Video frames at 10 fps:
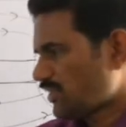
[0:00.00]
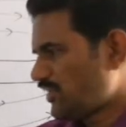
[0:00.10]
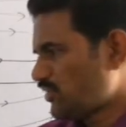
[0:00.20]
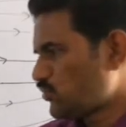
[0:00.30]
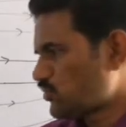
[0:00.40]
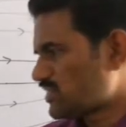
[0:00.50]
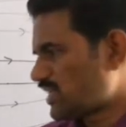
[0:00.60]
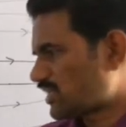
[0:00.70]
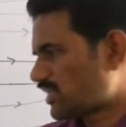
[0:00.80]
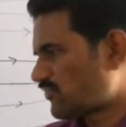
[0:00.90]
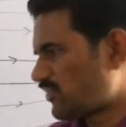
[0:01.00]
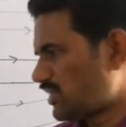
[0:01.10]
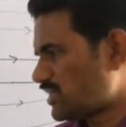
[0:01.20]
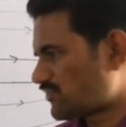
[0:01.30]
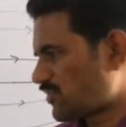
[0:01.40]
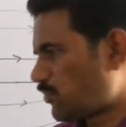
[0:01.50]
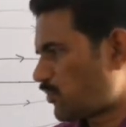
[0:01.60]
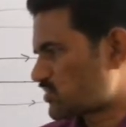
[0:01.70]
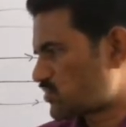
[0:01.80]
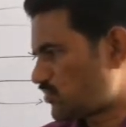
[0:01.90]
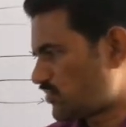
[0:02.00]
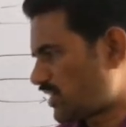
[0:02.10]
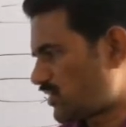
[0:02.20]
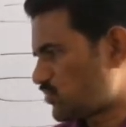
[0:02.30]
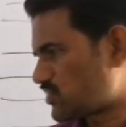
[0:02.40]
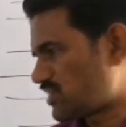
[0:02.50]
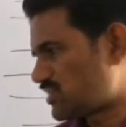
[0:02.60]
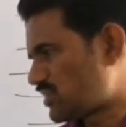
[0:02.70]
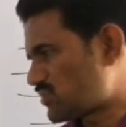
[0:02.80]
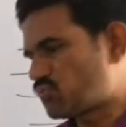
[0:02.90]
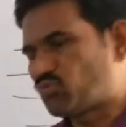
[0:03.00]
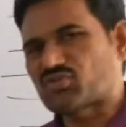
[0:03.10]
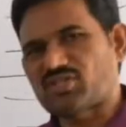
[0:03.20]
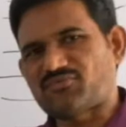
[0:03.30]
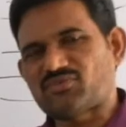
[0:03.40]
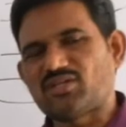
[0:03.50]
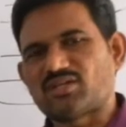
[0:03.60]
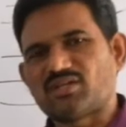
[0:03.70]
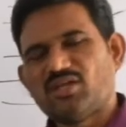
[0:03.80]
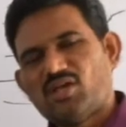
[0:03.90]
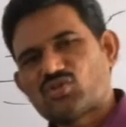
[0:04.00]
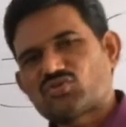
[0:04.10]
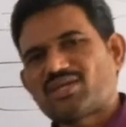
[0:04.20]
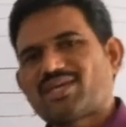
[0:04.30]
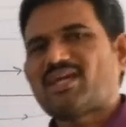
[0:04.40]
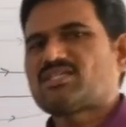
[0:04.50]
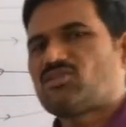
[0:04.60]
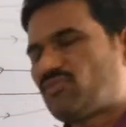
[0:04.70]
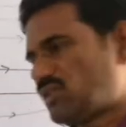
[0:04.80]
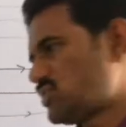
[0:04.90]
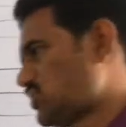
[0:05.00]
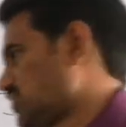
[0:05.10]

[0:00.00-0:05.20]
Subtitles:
Induced electric field is from positive to negative charge, it is towards left here. So they cancel with each